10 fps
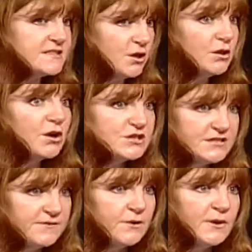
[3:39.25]
is our
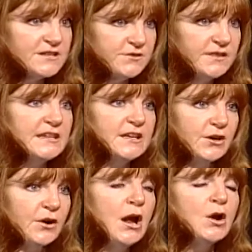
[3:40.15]
largest fundraiser of the
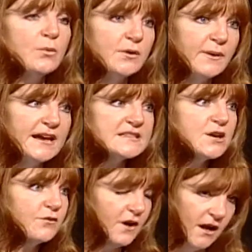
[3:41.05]
year. We raise
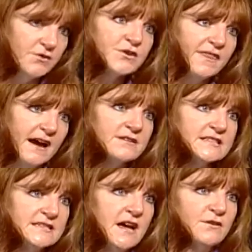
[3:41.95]
over
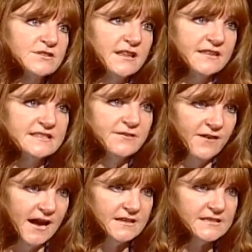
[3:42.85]
$100,000 at this
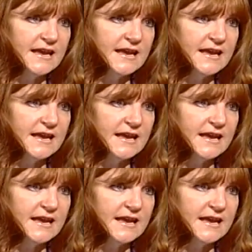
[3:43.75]
event.